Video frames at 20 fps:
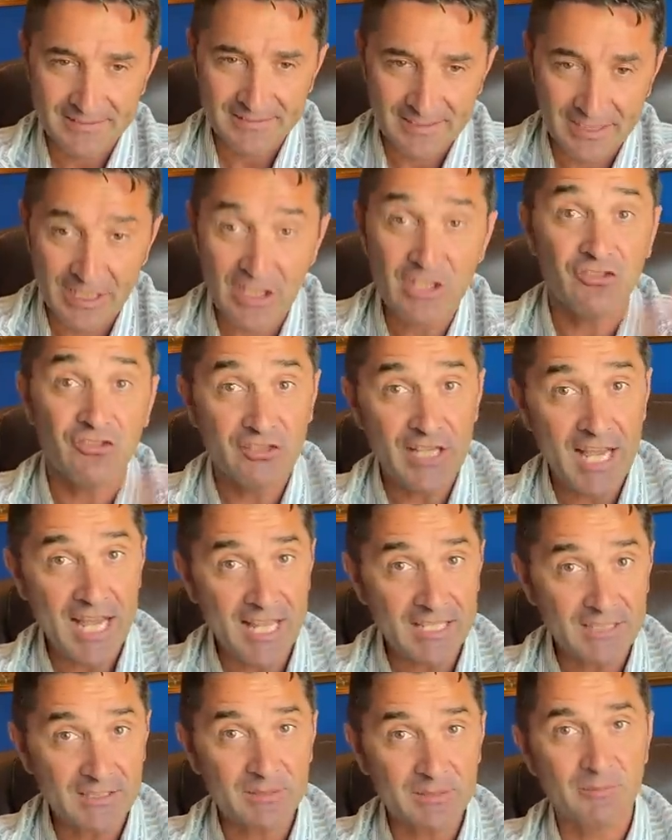he's
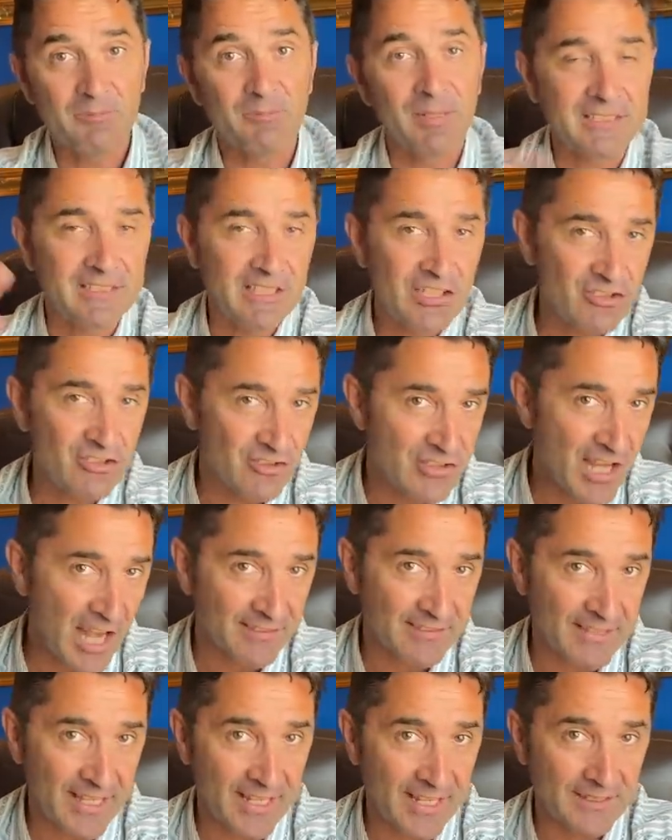dead, but he's
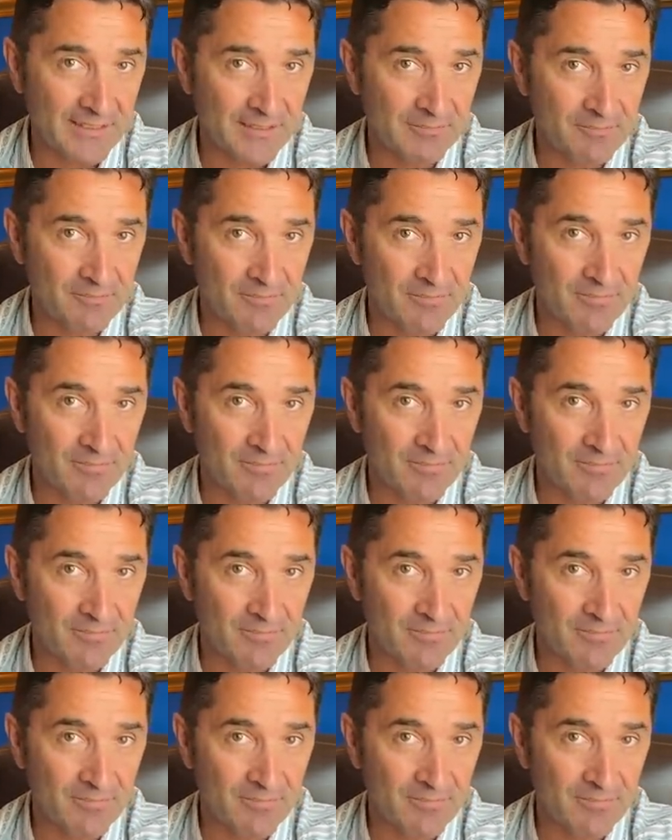not dead